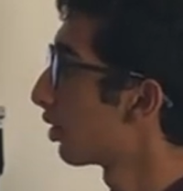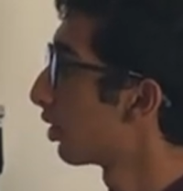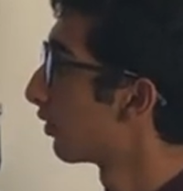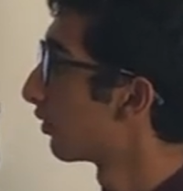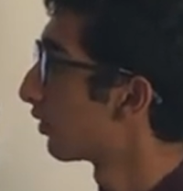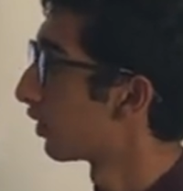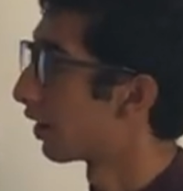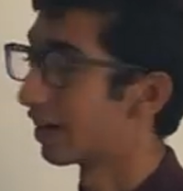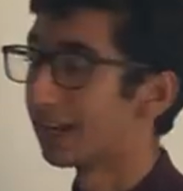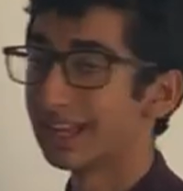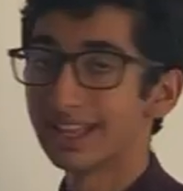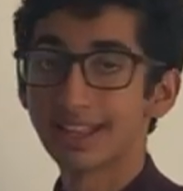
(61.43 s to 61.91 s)

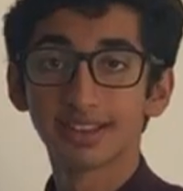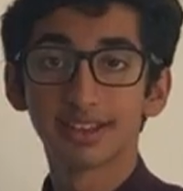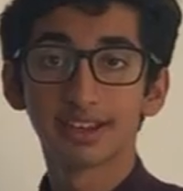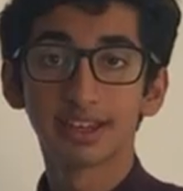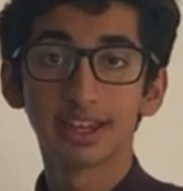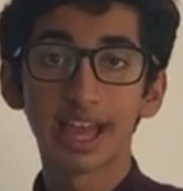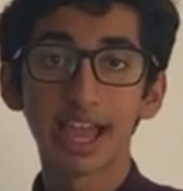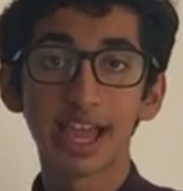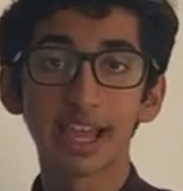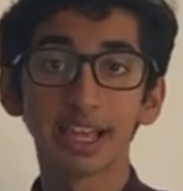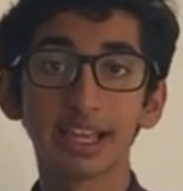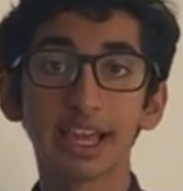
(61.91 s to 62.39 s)
over his
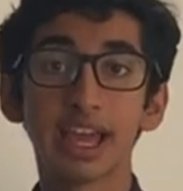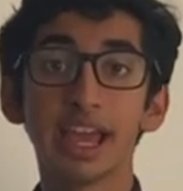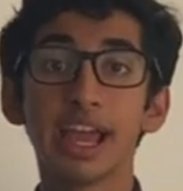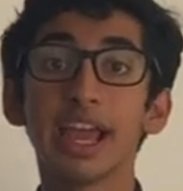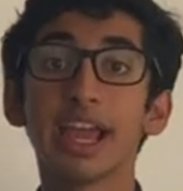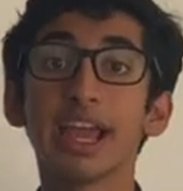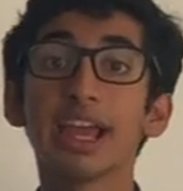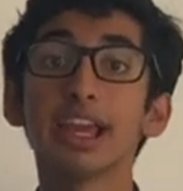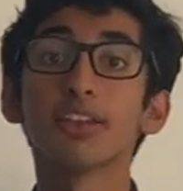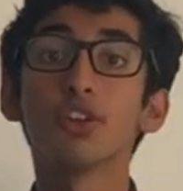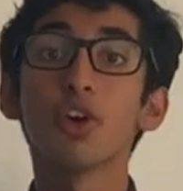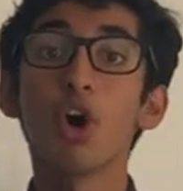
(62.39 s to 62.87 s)
leg
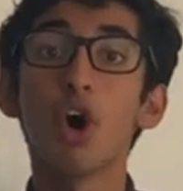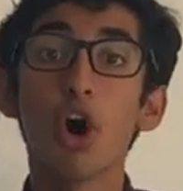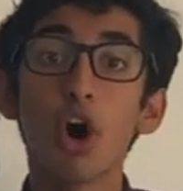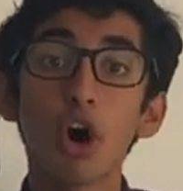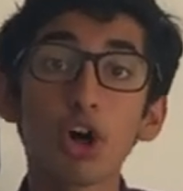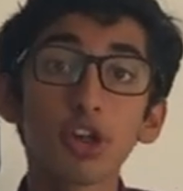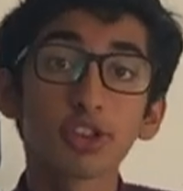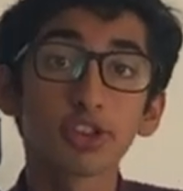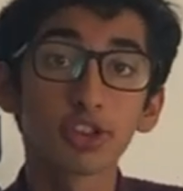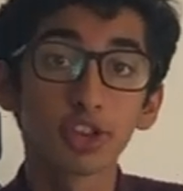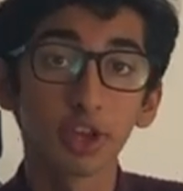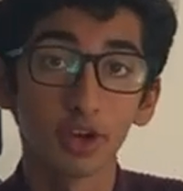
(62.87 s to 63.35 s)
is
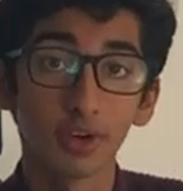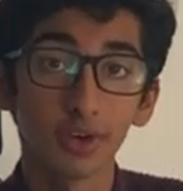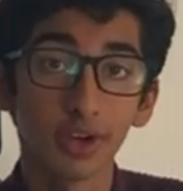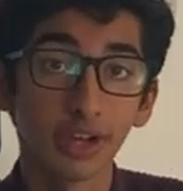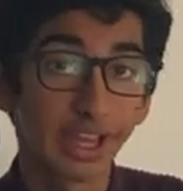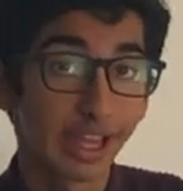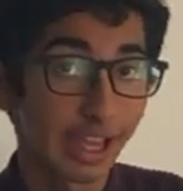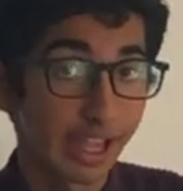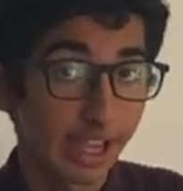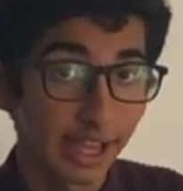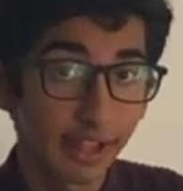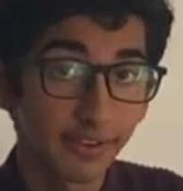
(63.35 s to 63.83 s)
also
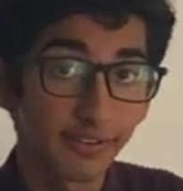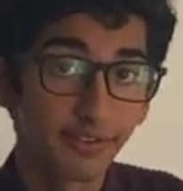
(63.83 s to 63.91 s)
a